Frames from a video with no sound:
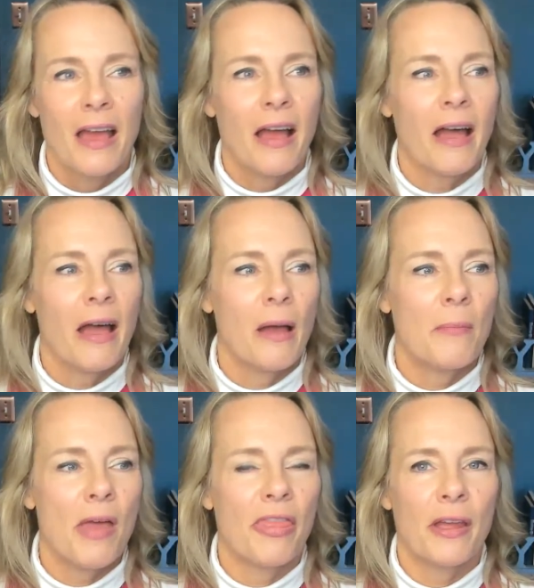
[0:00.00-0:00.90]

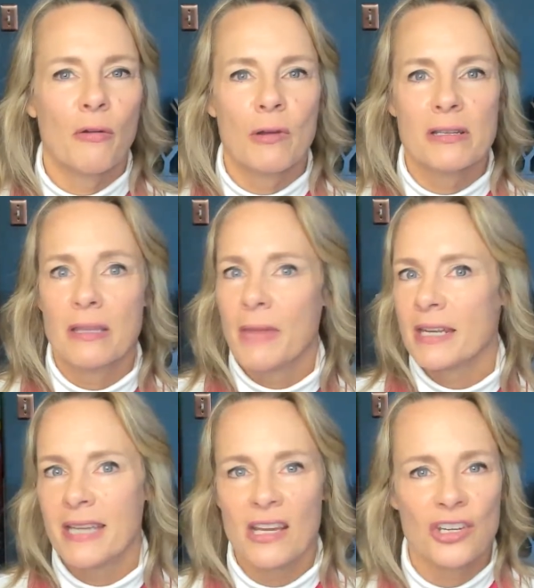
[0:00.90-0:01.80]
There was the
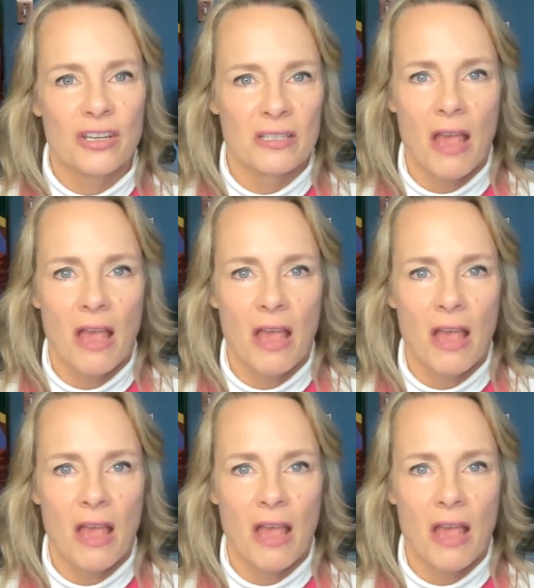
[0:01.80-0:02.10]
meditations.